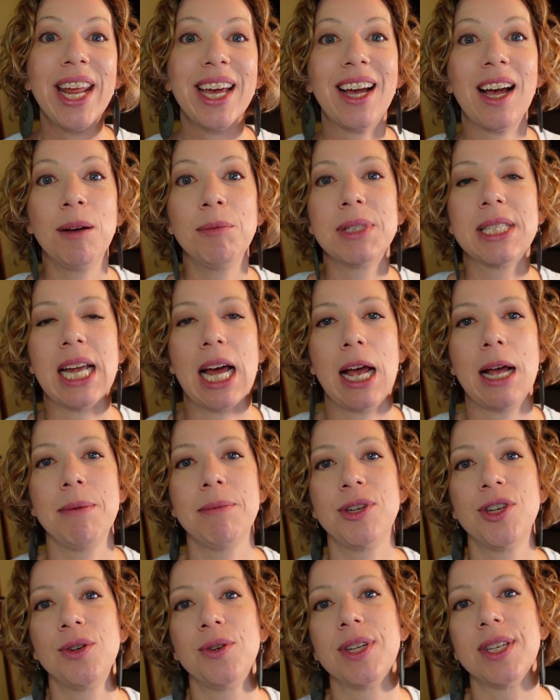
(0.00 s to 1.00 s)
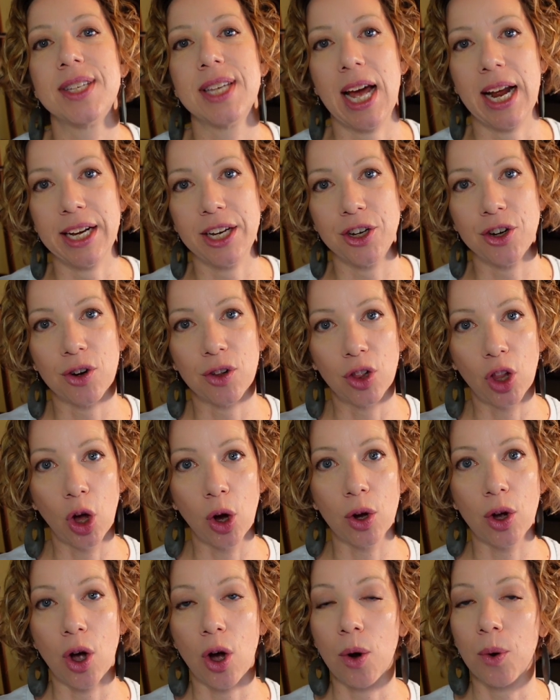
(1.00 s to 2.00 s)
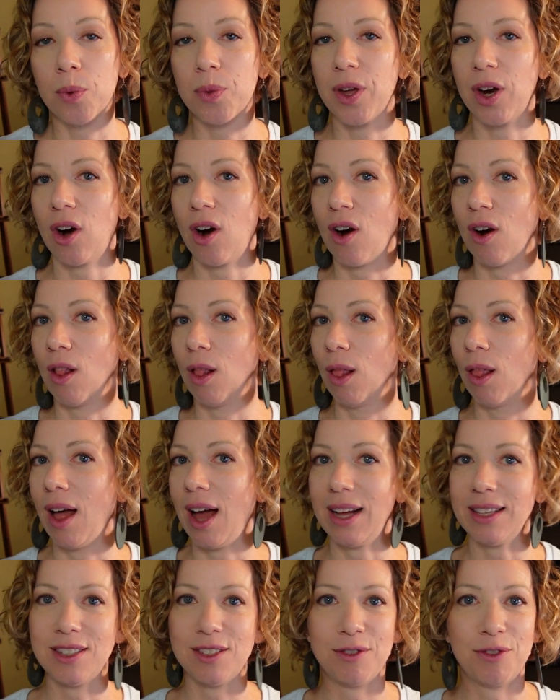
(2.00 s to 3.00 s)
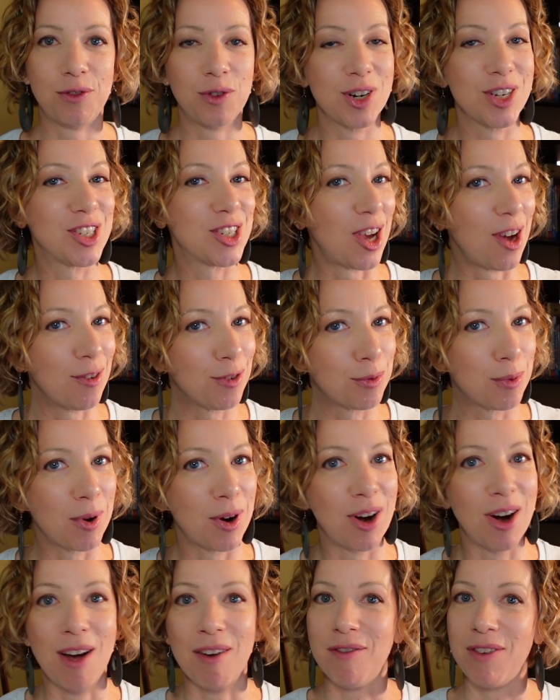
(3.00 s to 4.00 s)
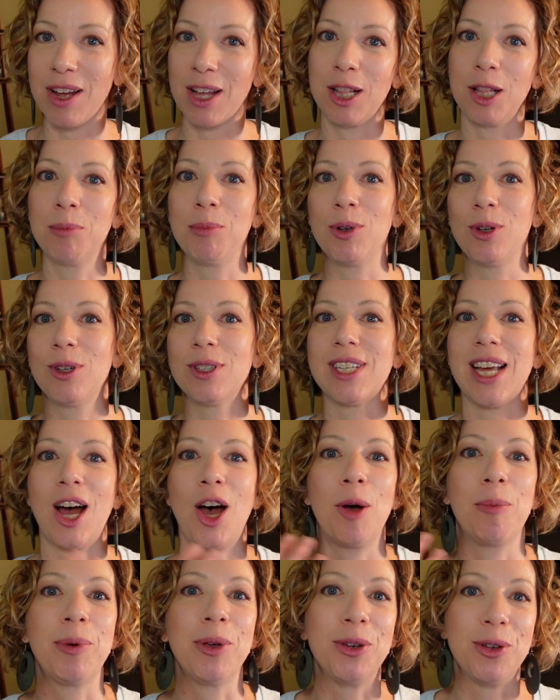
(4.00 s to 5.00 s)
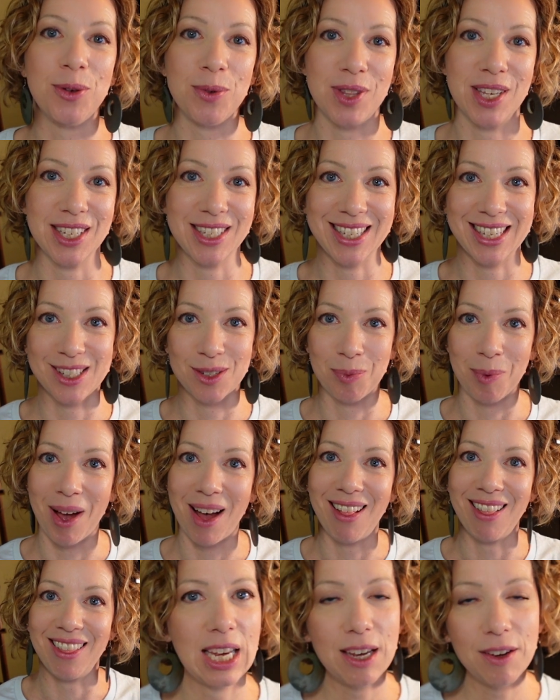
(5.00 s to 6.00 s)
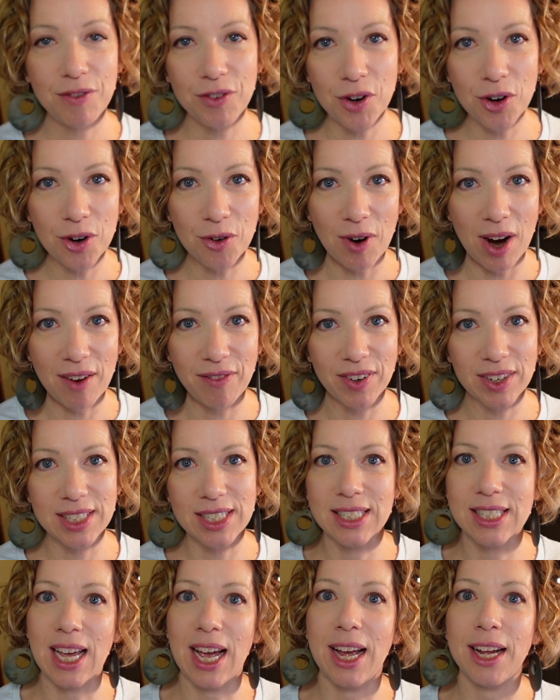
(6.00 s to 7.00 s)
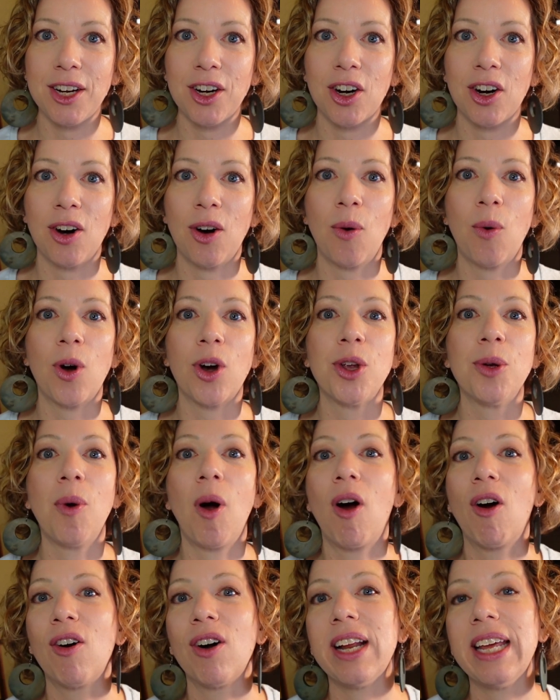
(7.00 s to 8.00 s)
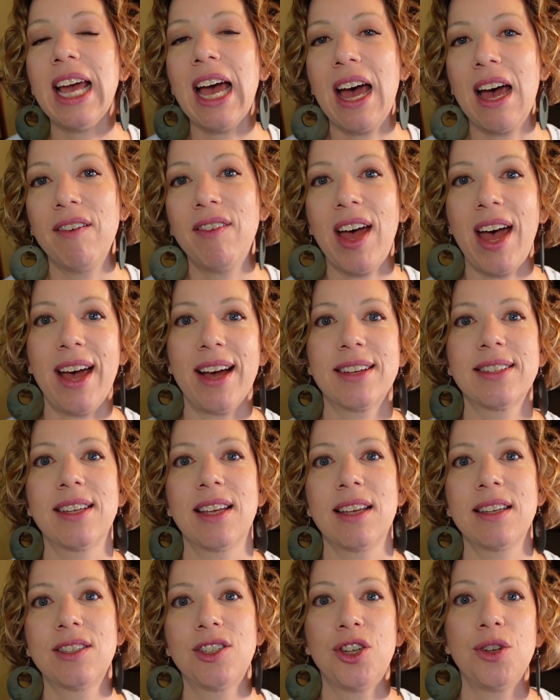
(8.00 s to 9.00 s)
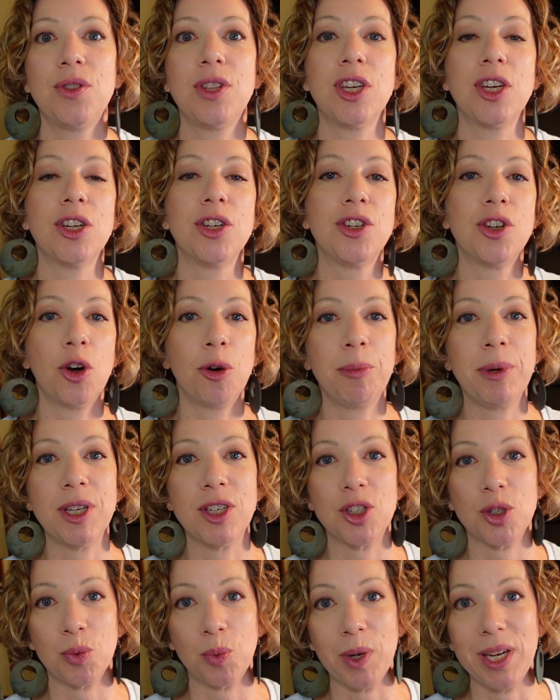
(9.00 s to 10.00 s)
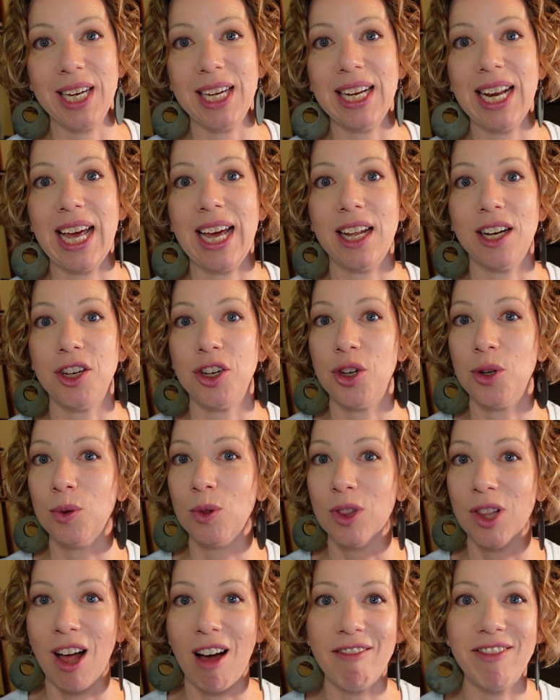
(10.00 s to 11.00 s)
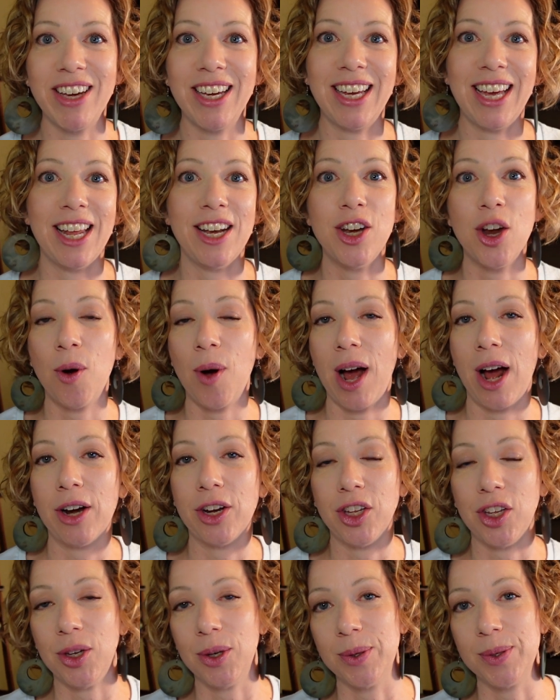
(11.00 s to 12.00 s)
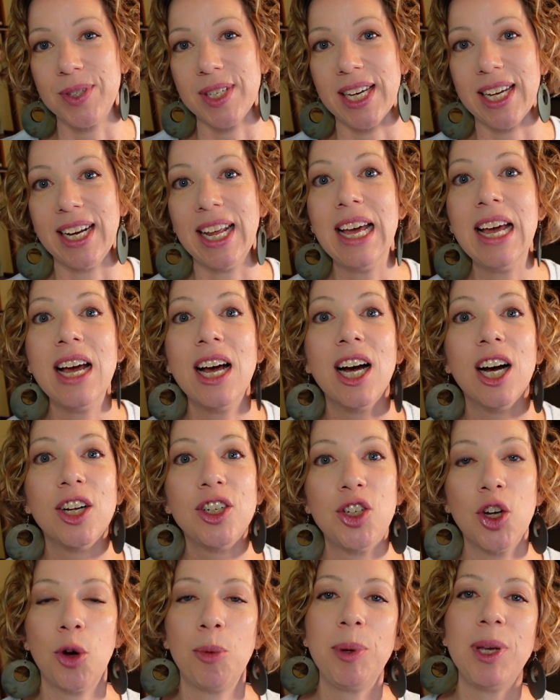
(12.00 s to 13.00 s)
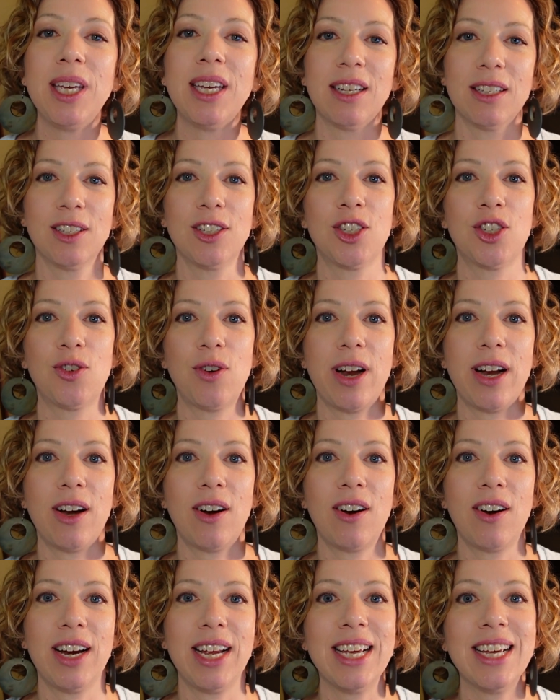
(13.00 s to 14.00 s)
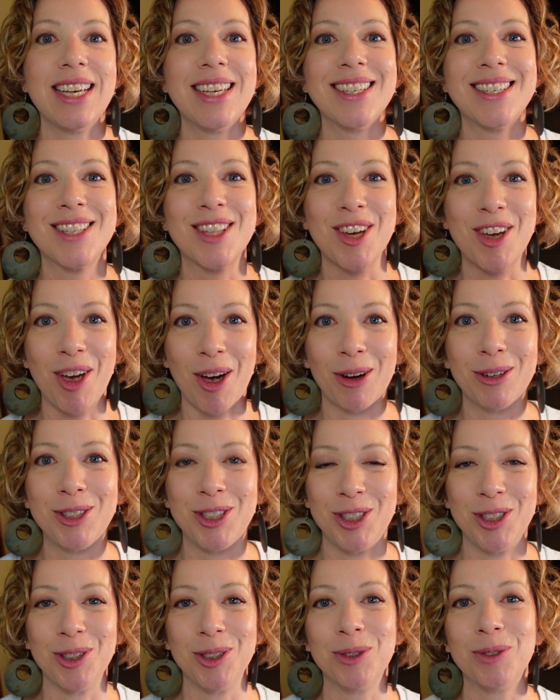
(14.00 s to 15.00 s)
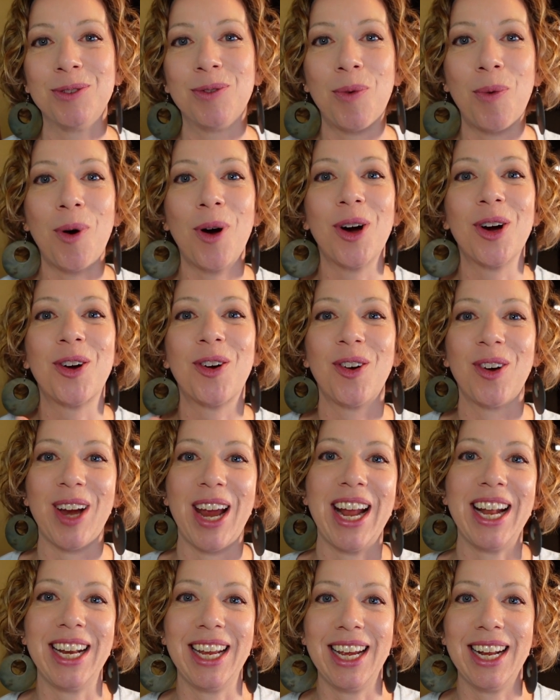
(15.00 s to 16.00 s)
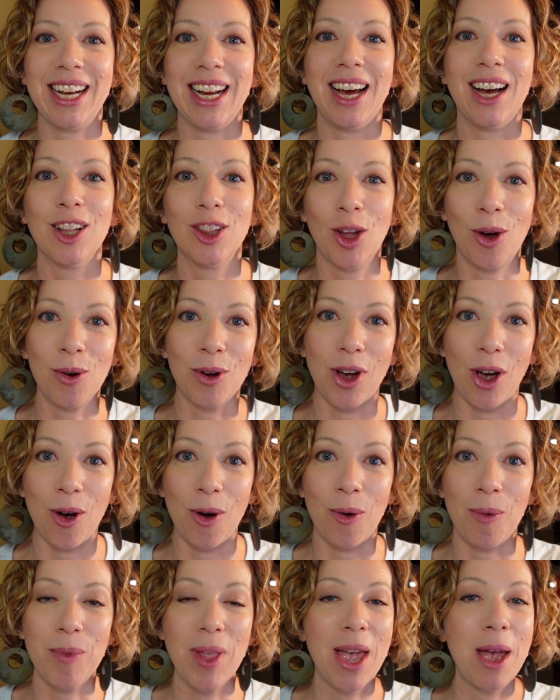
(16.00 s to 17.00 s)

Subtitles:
it comes time to designing your logo, there are lots of free software available to help you do this as well. If you're a graphic designer or you already have access to the Adobe suite and you love it and know how to use it, Adobe Illustrator is the go-to for creating a logo.